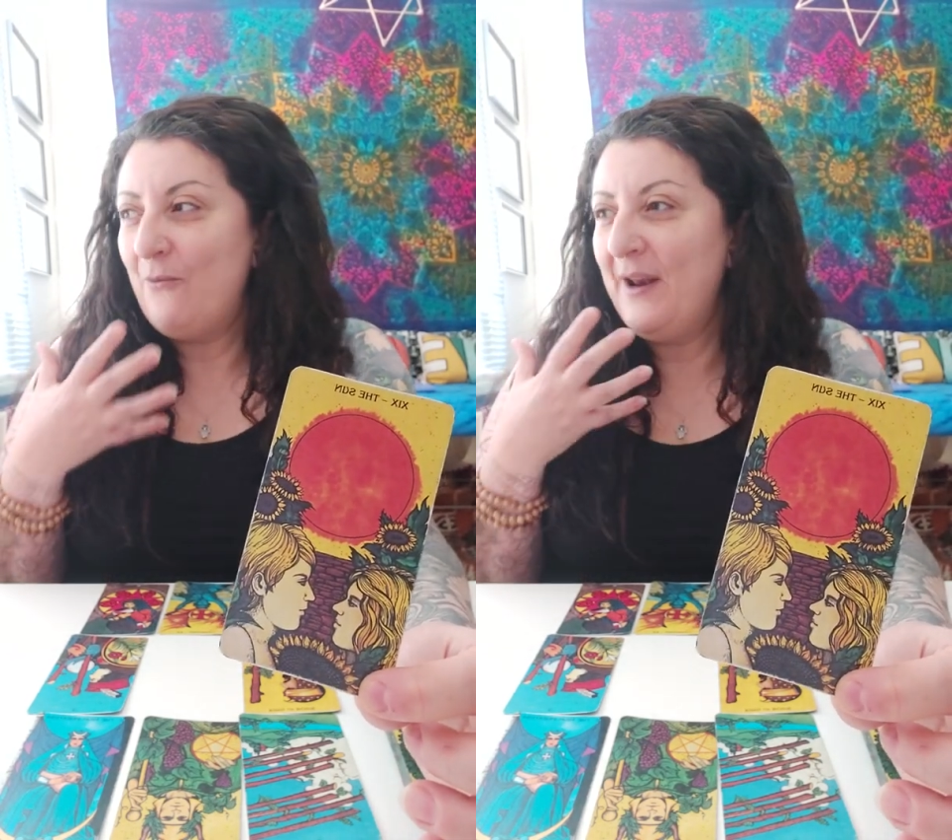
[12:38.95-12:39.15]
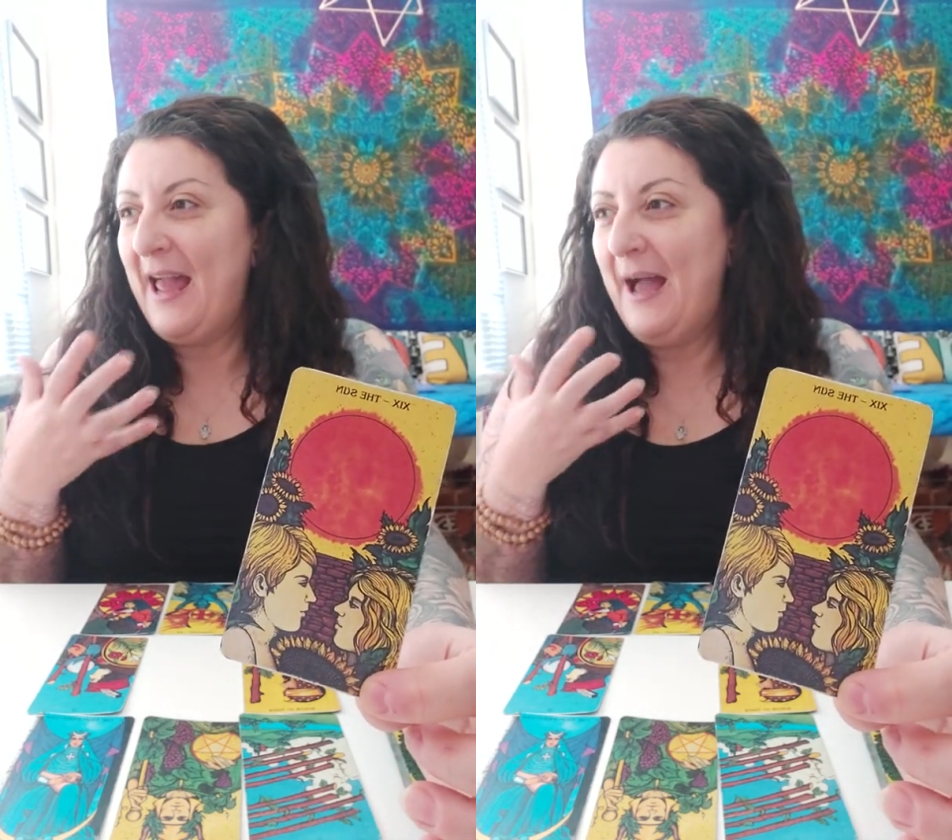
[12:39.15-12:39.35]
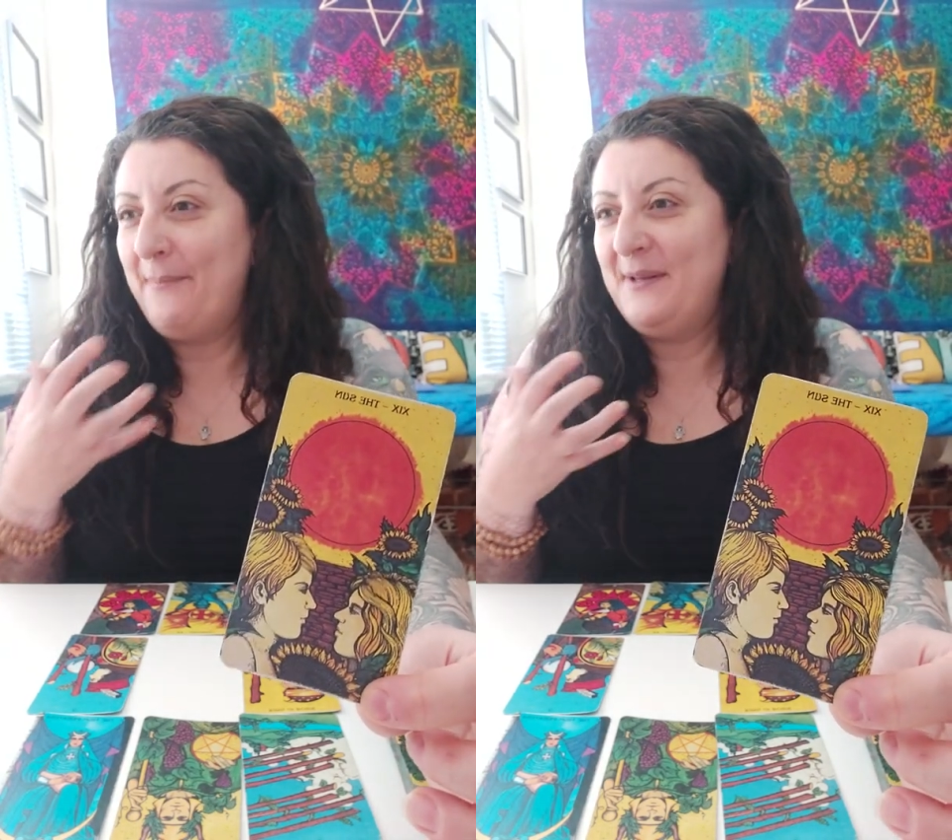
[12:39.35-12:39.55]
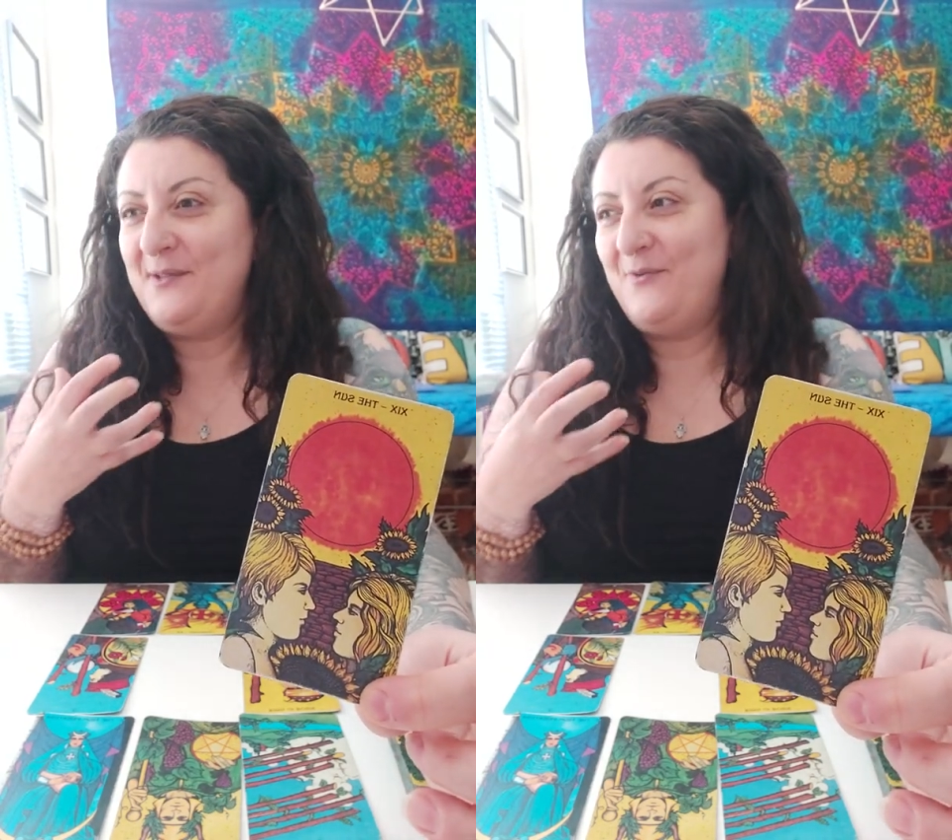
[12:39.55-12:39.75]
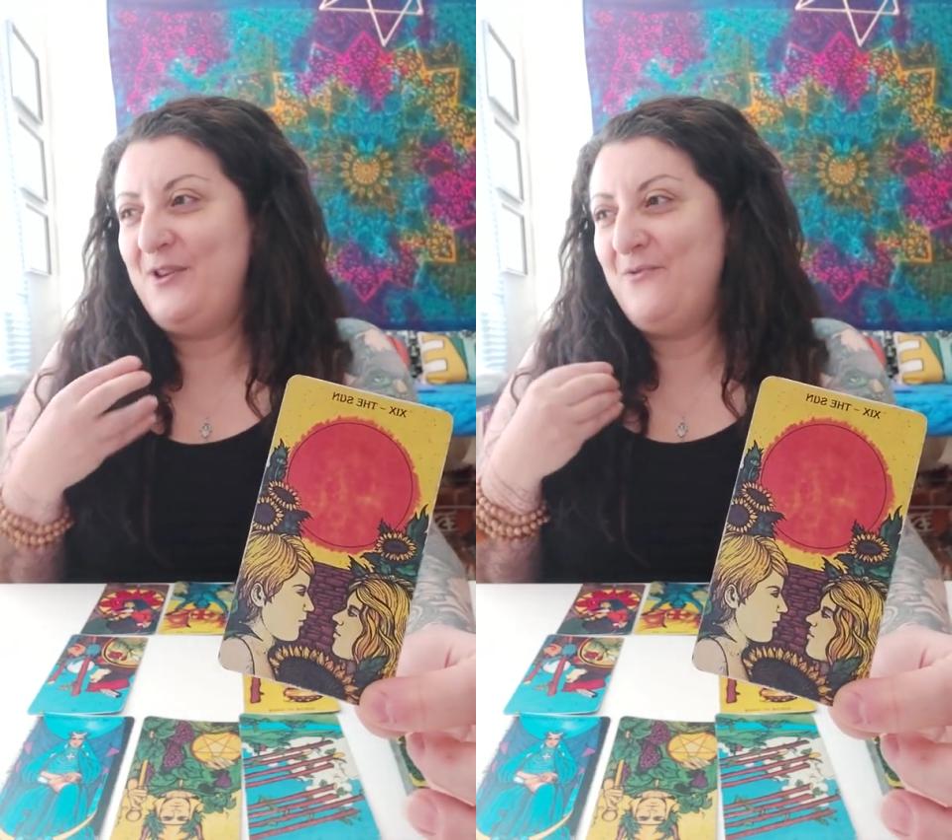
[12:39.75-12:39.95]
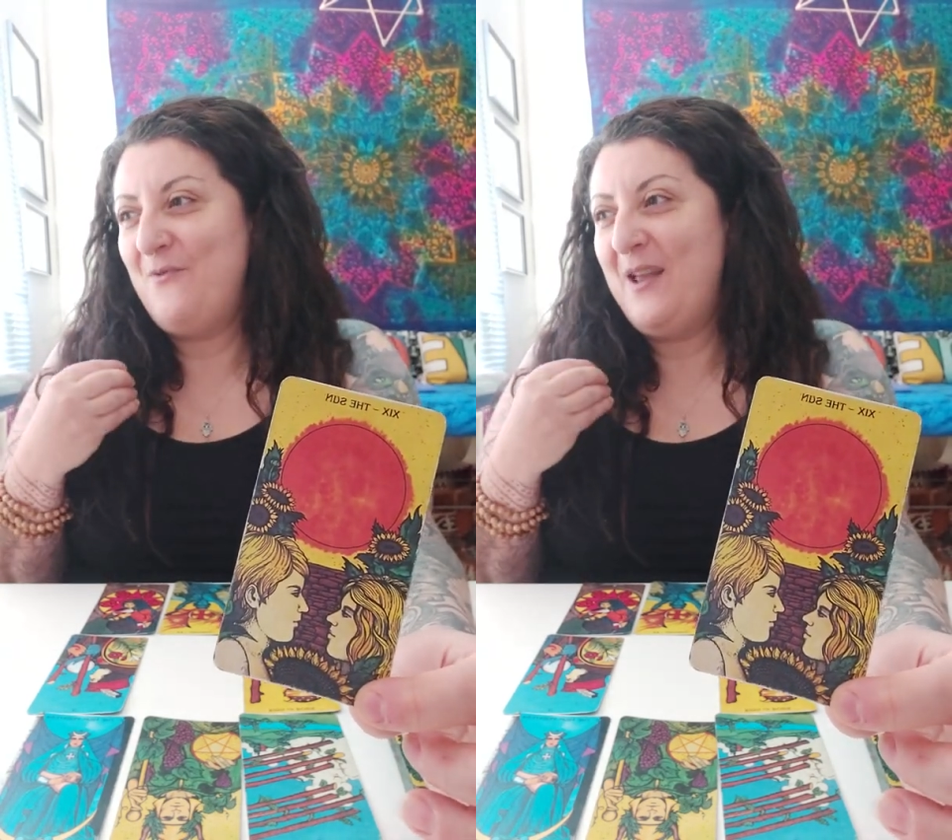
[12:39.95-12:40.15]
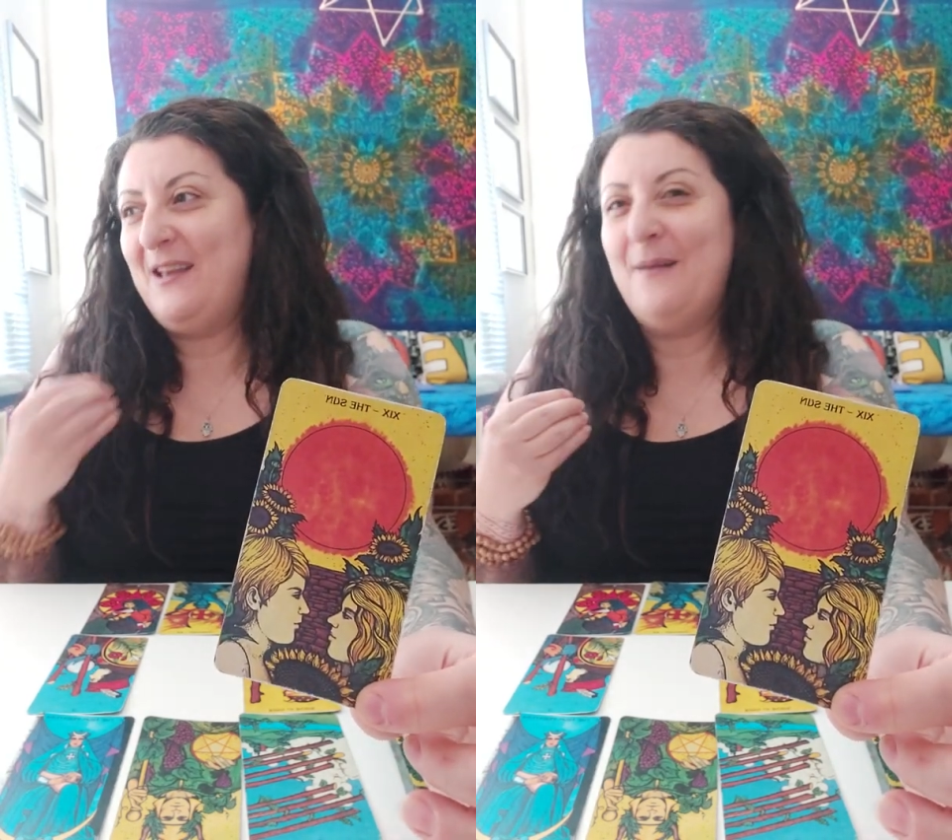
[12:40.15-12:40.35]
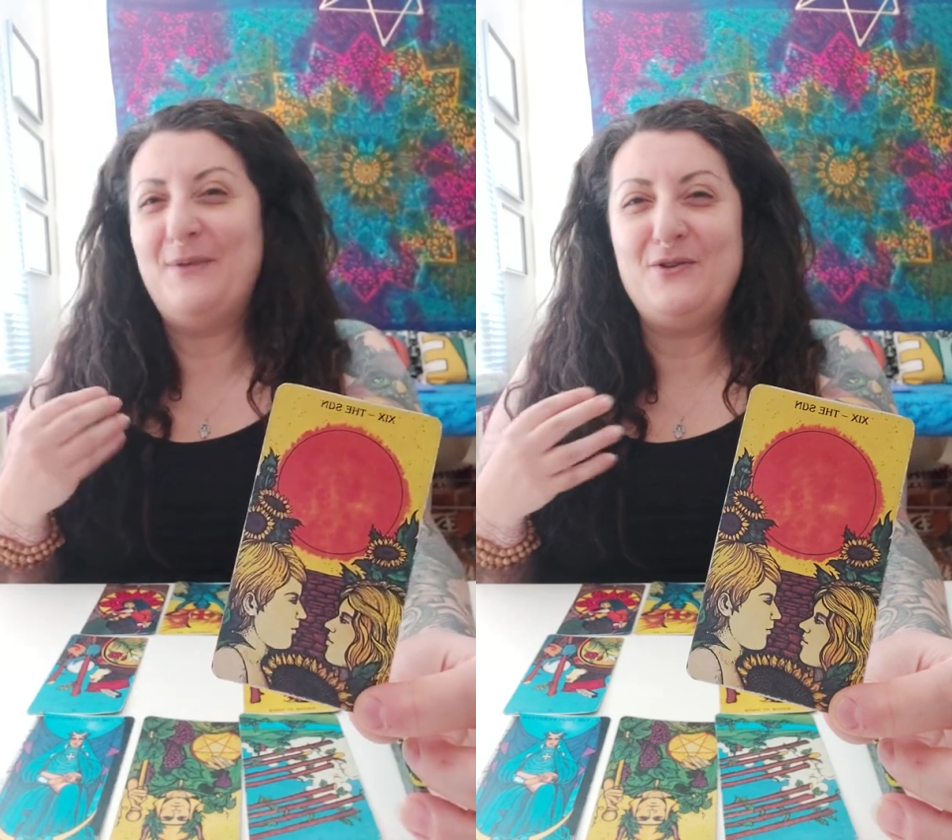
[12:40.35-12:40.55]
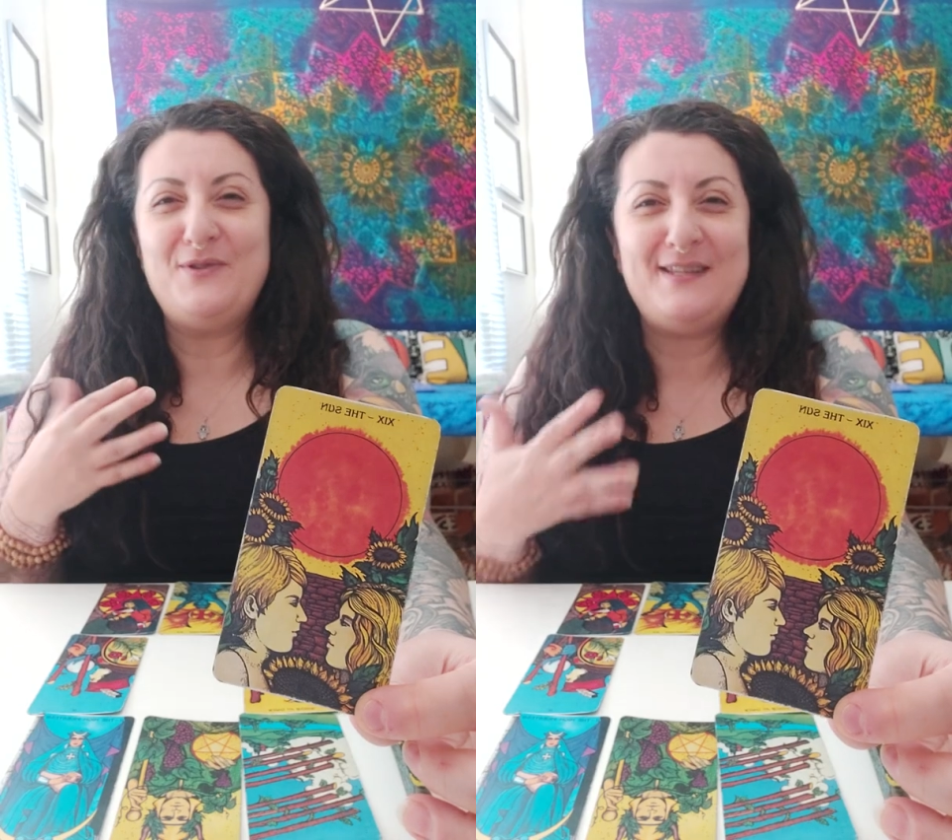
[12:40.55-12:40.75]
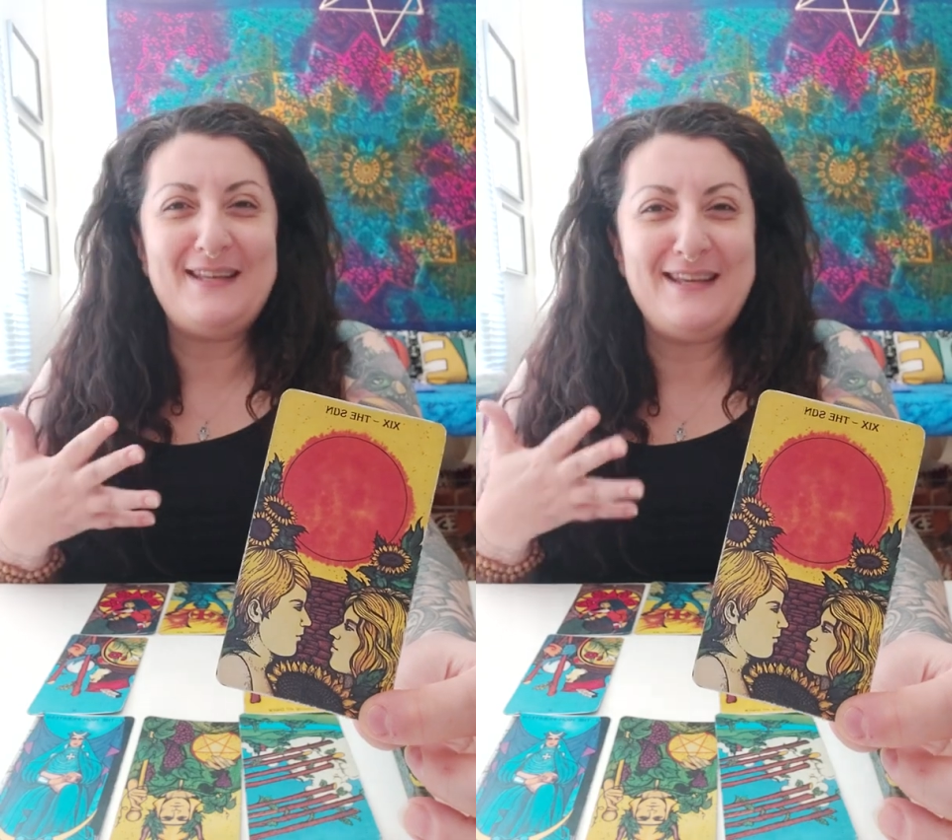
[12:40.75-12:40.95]
what happens when you wake up and you
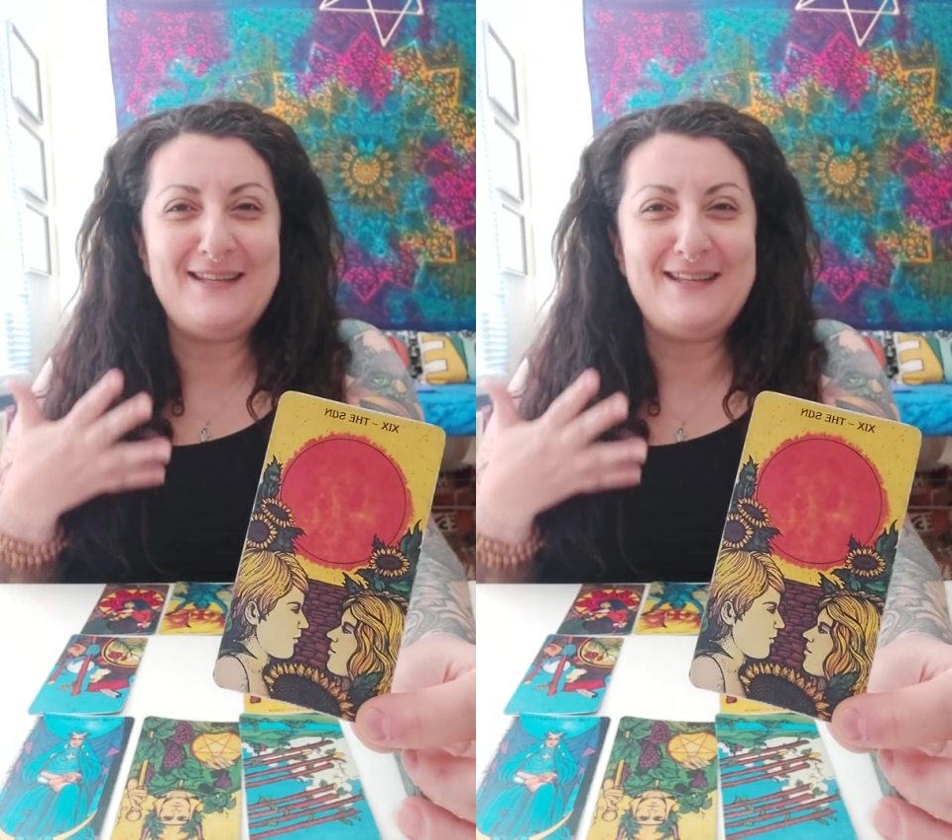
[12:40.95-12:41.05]
see